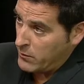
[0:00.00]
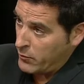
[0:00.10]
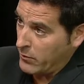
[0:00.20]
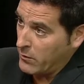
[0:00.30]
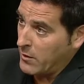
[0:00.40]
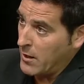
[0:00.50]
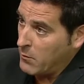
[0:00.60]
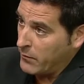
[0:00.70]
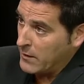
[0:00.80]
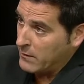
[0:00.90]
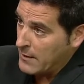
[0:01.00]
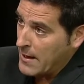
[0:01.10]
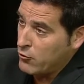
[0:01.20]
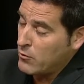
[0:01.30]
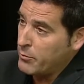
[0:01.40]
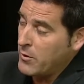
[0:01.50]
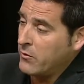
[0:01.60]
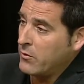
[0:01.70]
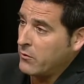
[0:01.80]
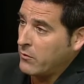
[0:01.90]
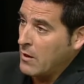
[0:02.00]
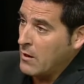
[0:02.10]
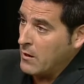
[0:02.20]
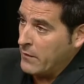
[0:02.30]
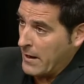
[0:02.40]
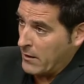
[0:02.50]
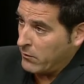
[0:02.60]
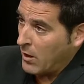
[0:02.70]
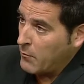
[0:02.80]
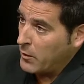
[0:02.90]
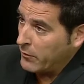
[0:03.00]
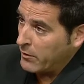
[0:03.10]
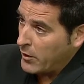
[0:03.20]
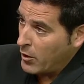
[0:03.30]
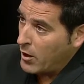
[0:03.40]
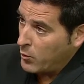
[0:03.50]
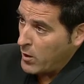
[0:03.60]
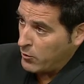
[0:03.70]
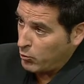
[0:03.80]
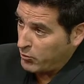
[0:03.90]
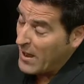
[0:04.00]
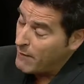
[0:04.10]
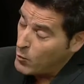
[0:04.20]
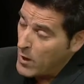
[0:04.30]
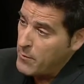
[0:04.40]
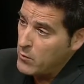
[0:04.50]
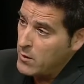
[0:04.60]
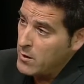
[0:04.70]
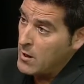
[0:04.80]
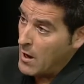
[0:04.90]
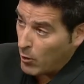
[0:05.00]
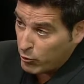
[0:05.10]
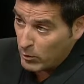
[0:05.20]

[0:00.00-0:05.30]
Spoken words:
during the time of the international presence. They had top military hardware, so it was the heavy weaponry, and also